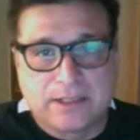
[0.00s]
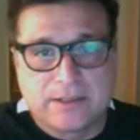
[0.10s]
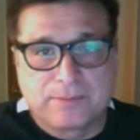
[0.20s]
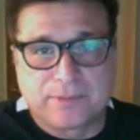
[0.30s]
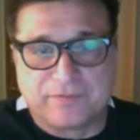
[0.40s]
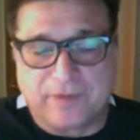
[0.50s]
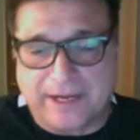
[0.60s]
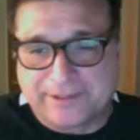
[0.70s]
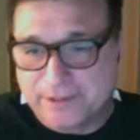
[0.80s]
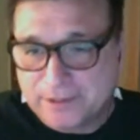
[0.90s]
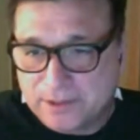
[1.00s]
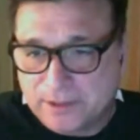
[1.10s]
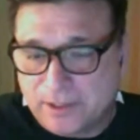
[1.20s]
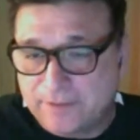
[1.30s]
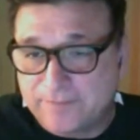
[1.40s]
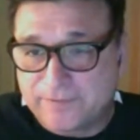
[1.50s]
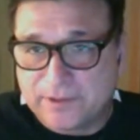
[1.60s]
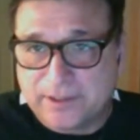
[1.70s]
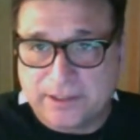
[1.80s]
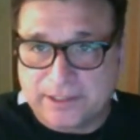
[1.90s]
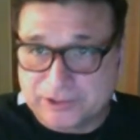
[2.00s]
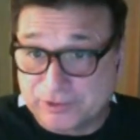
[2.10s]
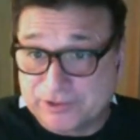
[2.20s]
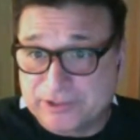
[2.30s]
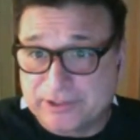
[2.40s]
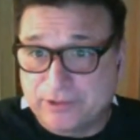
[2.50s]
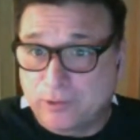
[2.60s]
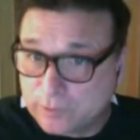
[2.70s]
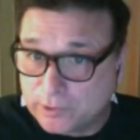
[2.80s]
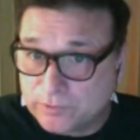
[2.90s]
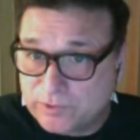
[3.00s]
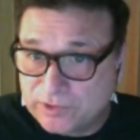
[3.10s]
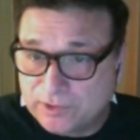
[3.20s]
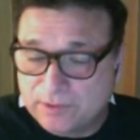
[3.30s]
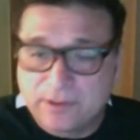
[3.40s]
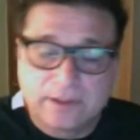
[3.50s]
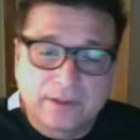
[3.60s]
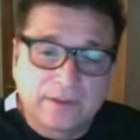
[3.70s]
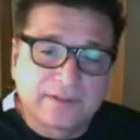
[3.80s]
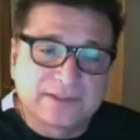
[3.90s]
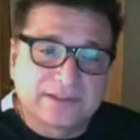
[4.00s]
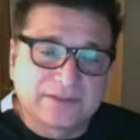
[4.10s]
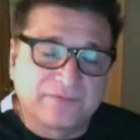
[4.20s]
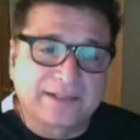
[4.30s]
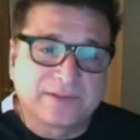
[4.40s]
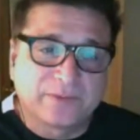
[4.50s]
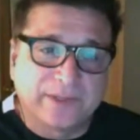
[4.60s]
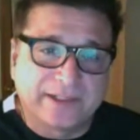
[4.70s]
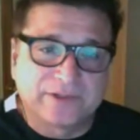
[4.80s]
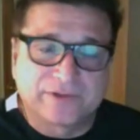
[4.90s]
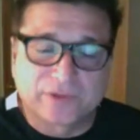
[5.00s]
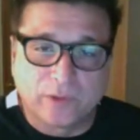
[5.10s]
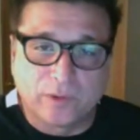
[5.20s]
provider of electricity or roads. This is in fact a way to control